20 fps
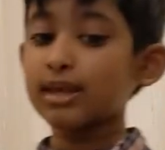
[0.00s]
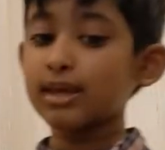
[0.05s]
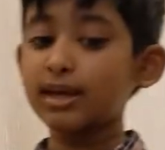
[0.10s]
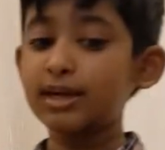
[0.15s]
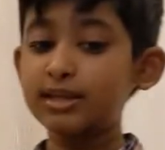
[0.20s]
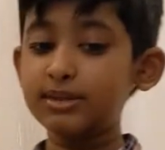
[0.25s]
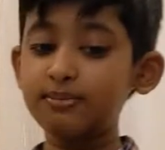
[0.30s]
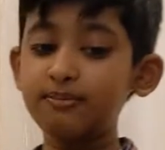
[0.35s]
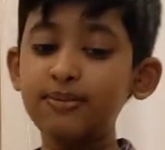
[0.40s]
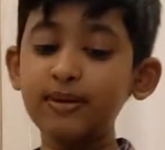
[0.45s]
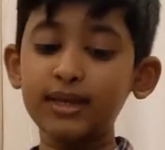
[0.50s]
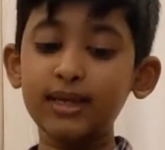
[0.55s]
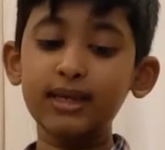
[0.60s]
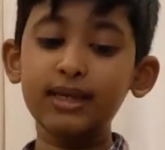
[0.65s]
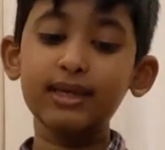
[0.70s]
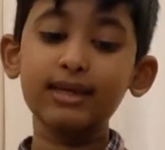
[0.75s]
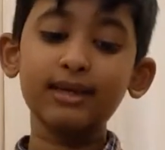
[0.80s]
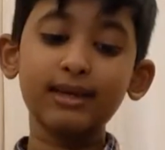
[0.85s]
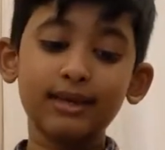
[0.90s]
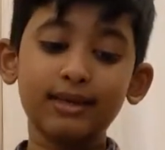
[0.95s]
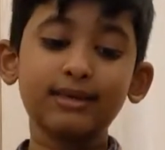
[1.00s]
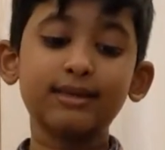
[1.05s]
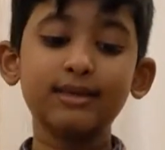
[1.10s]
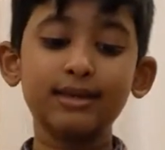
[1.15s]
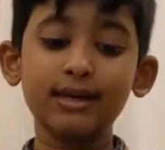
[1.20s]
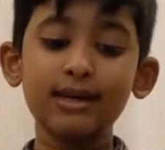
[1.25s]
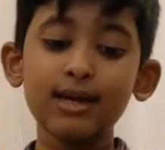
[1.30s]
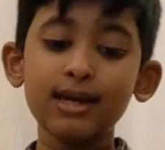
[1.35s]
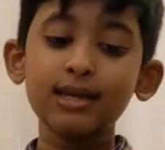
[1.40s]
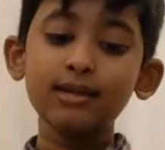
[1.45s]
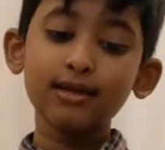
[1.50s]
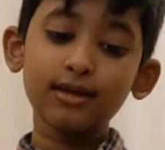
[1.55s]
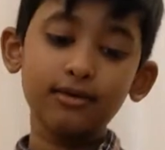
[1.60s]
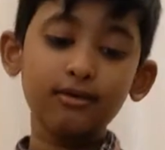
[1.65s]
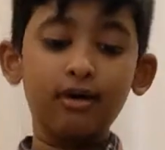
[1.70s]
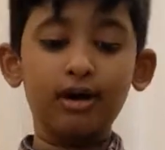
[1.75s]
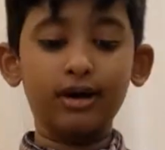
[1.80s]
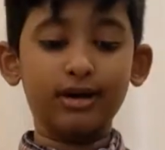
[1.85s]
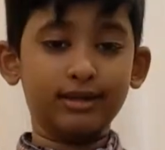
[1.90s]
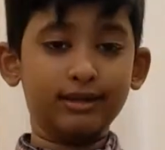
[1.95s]
it's pretty easy to
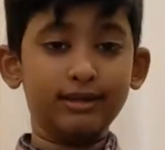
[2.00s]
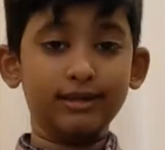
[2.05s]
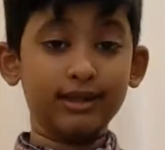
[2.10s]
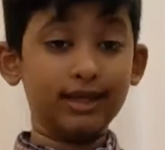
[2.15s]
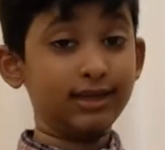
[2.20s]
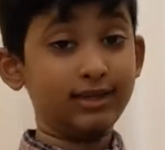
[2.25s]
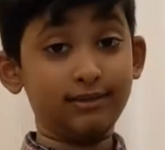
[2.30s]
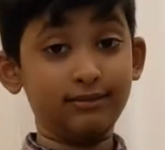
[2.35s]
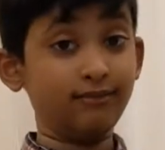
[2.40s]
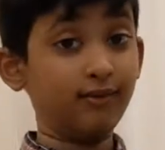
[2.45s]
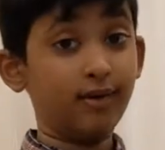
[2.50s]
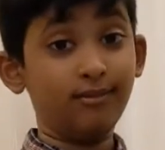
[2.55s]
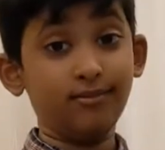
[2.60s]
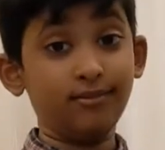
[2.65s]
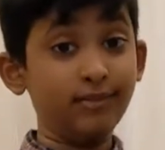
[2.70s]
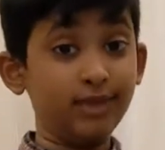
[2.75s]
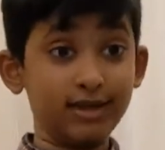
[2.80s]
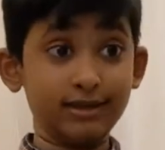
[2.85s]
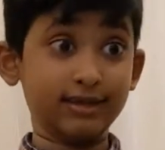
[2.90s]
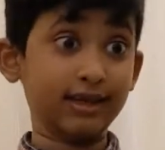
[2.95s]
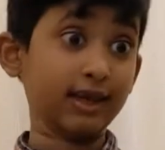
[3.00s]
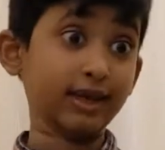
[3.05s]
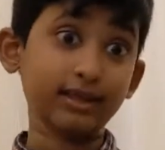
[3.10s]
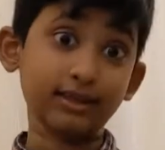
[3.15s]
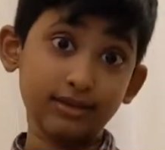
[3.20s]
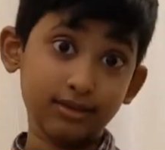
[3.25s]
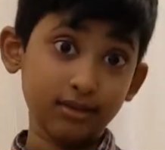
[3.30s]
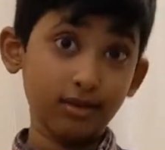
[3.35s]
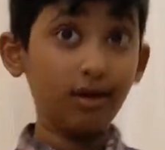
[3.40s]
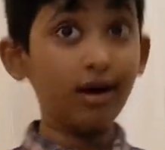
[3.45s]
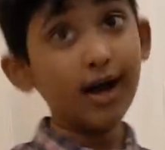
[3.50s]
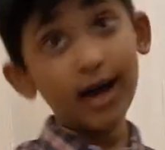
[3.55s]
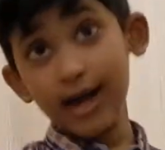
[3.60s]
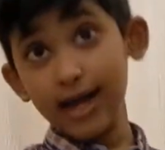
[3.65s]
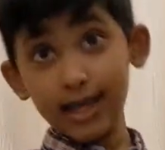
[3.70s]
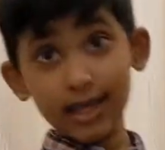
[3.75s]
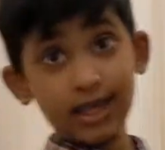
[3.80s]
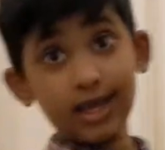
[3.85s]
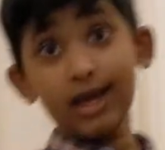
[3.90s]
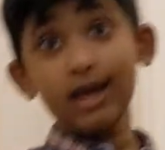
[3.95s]
draw insights from the second law
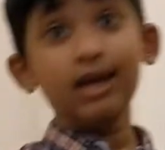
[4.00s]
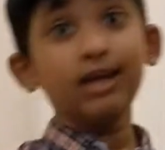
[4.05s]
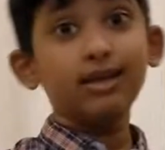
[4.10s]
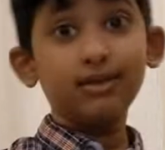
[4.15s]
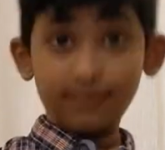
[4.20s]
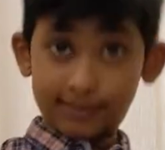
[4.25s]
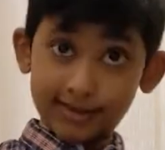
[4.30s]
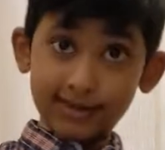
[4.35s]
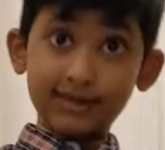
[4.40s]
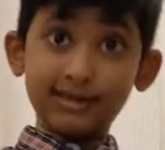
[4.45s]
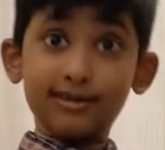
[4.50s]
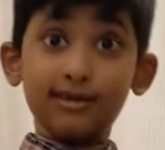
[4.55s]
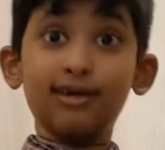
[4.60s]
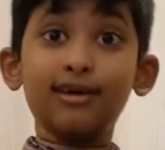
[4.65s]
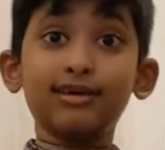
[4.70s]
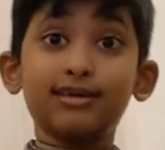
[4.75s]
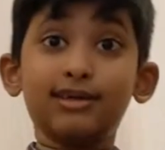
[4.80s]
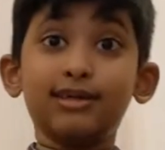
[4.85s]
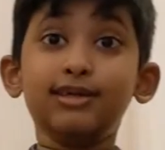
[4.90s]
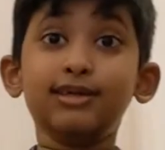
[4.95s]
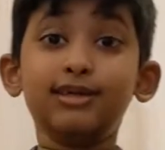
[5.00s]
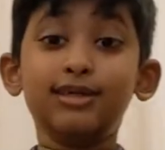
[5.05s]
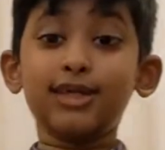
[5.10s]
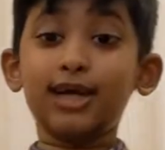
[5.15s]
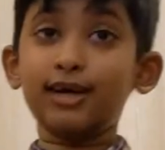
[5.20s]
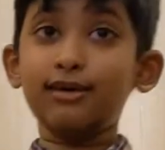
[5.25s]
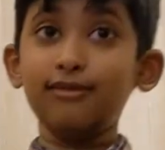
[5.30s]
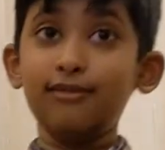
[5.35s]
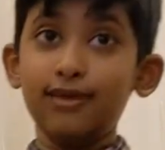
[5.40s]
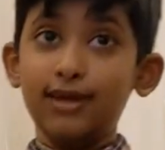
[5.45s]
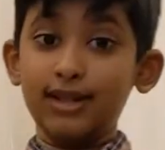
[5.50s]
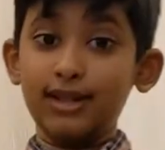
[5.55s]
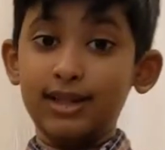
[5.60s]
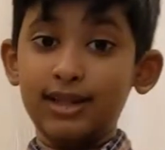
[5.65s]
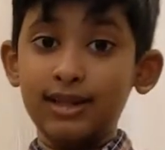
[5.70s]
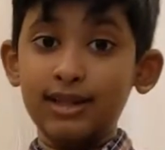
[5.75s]
and Newton's laws in general.